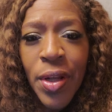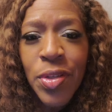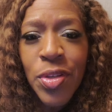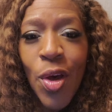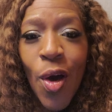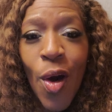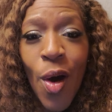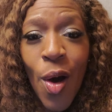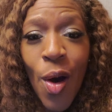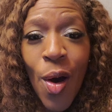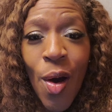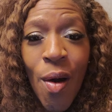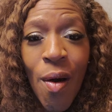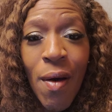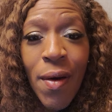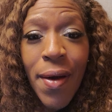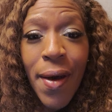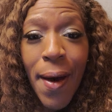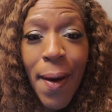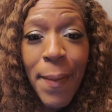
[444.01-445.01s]
It's
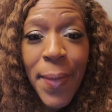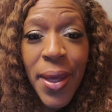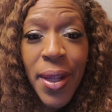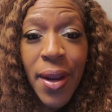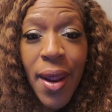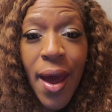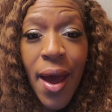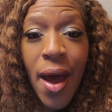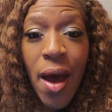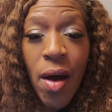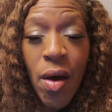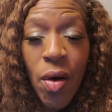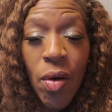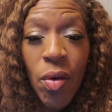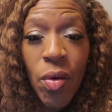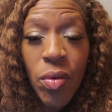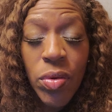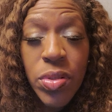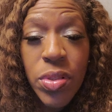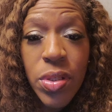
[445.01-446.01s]
all coming
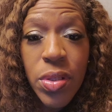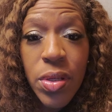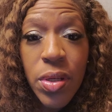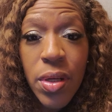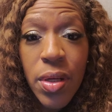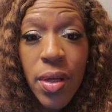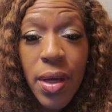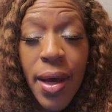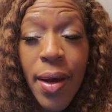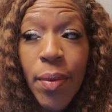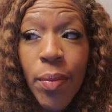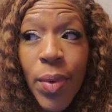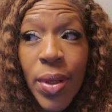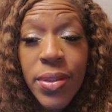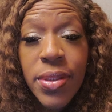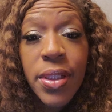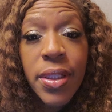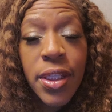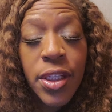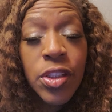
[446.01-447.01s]
out. And
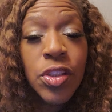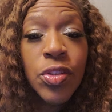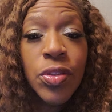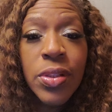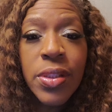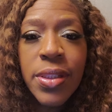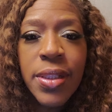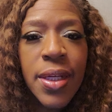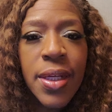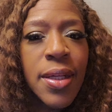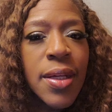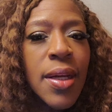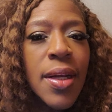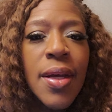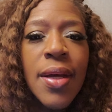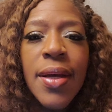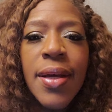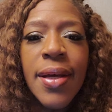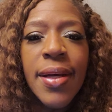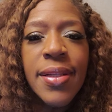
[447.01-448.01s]
what's interesting
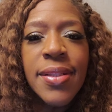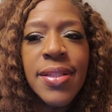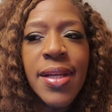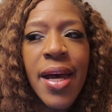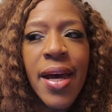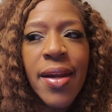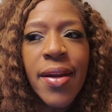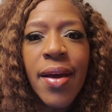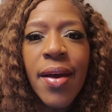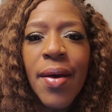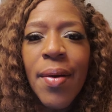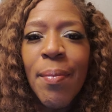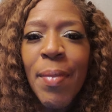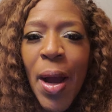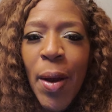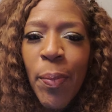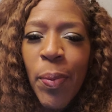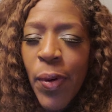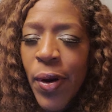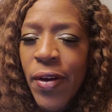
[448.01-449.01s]
is that
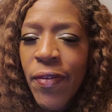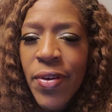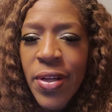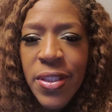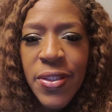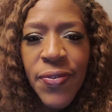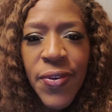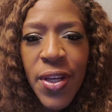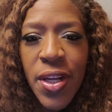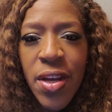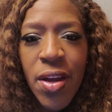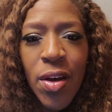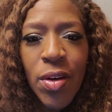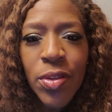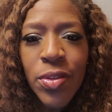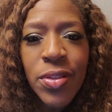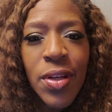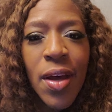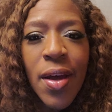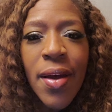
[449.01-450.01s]
my previous
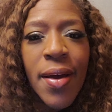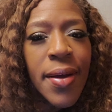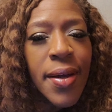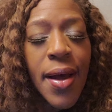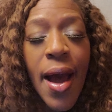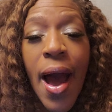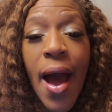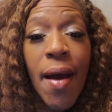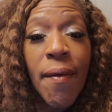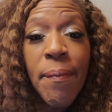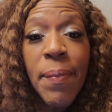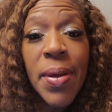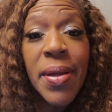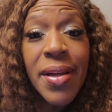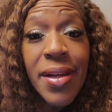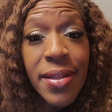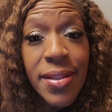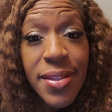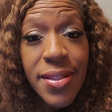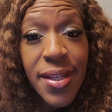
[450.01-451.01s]
videos, I've
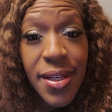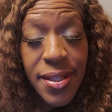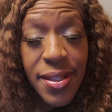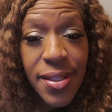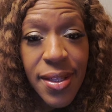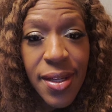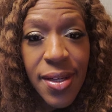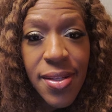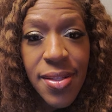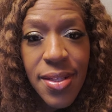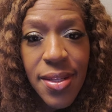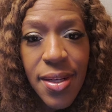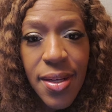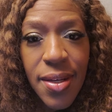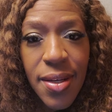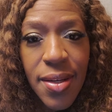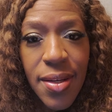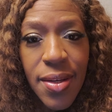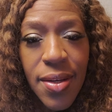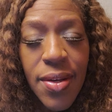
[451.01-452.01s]
been consistent
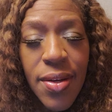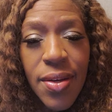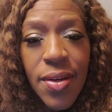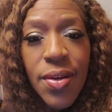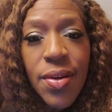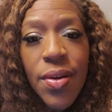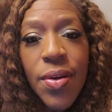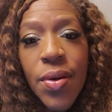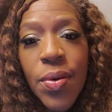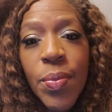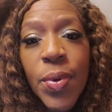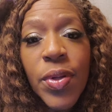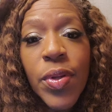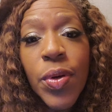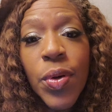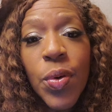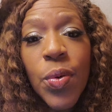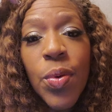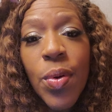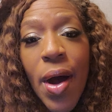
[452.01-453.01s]

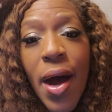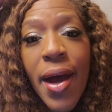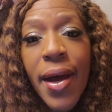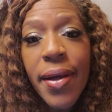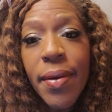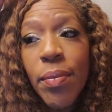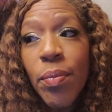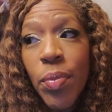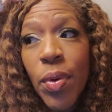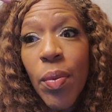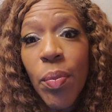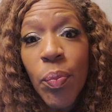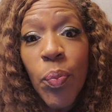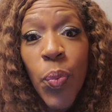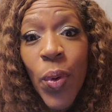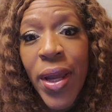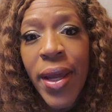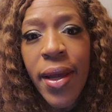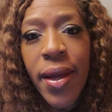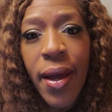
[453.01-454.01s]
with who I,
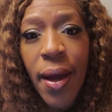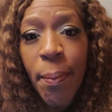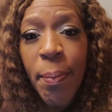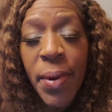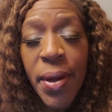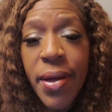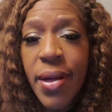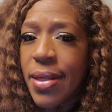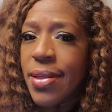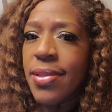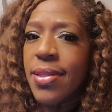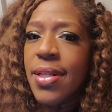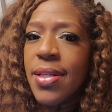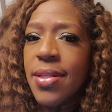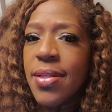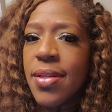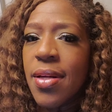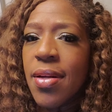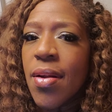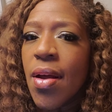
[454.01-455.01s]
we have been
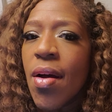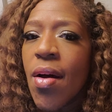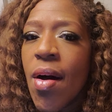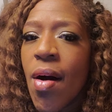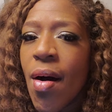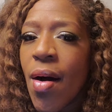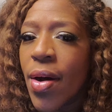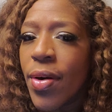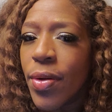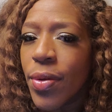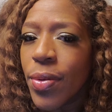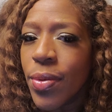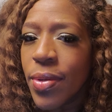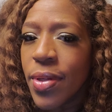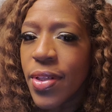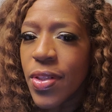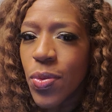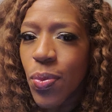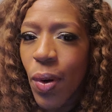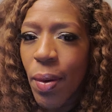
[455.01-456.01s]
consistent on who
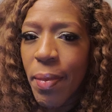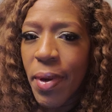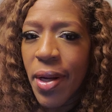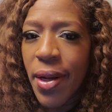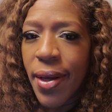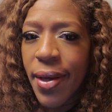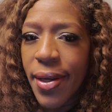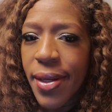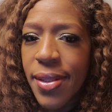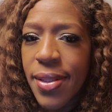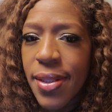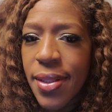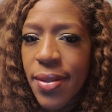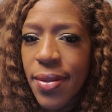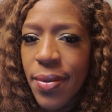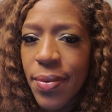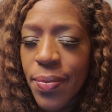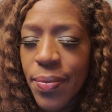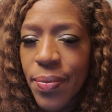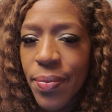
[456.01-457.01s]
this woman is.